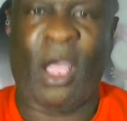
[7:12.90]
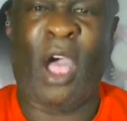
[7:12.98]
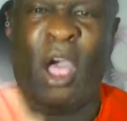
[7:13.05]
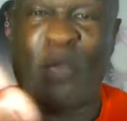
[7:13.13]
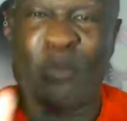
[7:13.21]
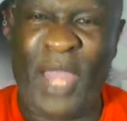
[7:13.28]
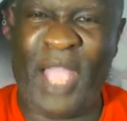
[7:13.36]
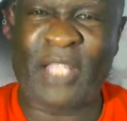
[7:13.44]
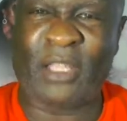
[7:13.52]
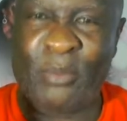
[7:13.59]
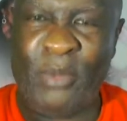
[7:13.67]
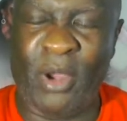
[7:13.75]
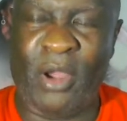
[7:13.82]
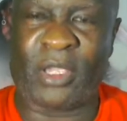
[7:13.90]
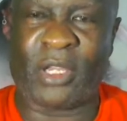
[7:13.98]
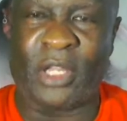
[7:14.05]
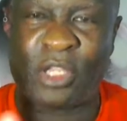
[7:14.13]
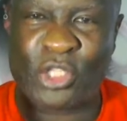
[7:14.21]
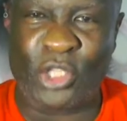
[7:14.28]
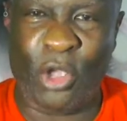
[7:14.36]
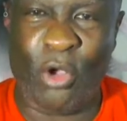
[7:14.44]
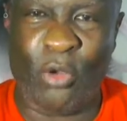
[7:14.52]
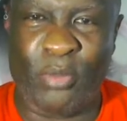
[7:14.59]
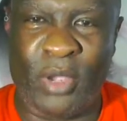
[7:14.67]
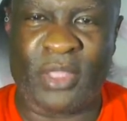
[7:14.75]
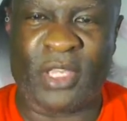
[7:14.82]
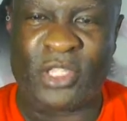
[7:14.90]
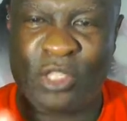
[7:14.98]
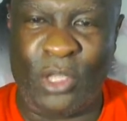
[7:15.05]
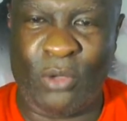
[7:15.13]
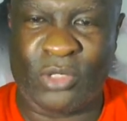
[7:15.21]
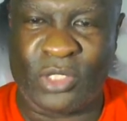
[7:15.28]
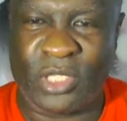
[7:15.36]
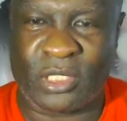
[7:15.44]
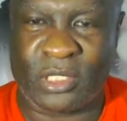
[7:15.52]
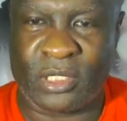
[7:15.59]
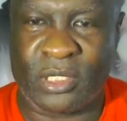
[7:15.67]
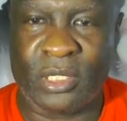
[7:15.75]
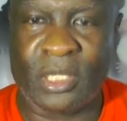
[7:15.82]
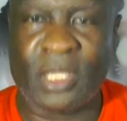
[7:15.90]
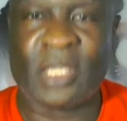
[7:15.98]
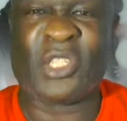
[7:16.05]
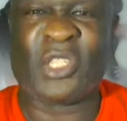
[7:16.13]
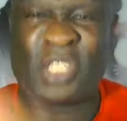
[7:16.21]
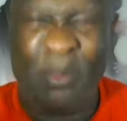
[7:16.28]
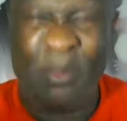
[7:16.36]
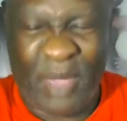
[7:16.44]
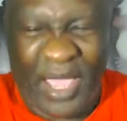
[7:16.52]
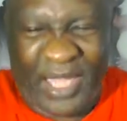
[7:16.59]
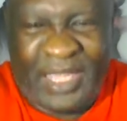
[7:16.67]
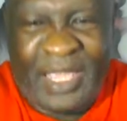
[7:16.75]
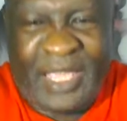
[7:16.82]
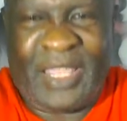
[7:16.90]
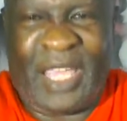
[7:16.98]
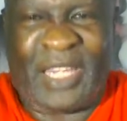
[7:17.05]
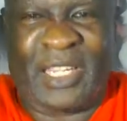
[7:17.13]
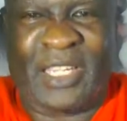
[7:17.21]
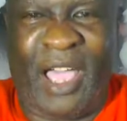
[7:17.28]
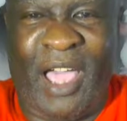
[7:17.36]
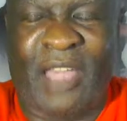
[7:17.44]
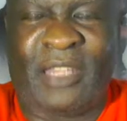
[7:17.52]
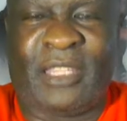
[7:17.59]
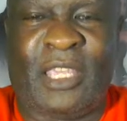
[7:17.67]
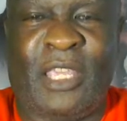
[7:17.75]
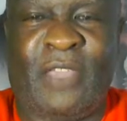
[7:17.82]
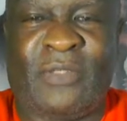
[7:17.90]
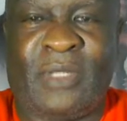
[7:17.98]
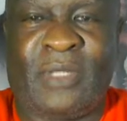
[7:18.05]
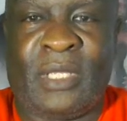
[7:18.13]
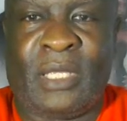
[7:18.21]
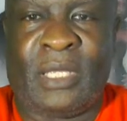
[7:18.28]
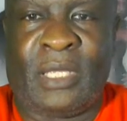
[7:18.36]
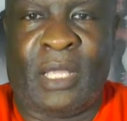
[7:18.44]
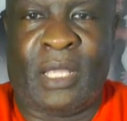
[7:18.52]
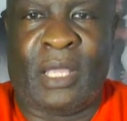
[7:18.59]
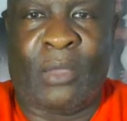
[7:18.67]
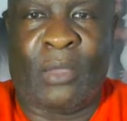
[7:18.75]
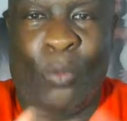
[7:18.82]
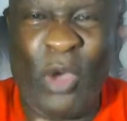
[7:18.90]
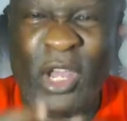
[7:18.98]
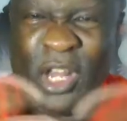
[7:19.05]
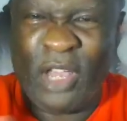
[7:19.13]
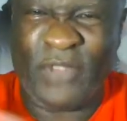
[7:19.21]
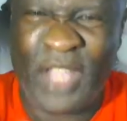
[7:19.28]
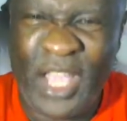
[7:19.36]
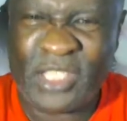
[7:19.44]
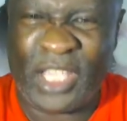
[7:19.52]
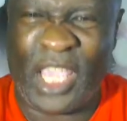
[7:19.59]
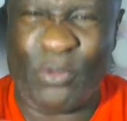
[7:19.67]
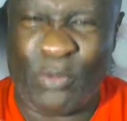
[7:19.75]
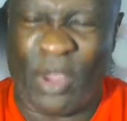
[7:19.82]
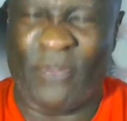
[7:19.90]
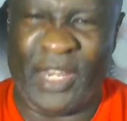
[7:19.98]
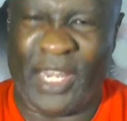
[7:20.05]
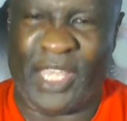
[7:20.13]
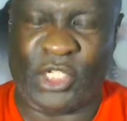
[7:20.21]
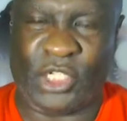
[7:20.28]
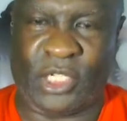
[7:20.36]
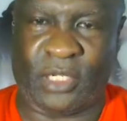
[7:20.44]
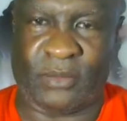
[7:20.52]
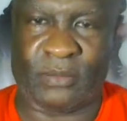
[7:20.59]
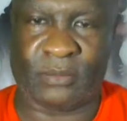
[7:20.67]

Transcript: a black American, a soul brother, a soul sister, somebody that God gives one of us a revelation.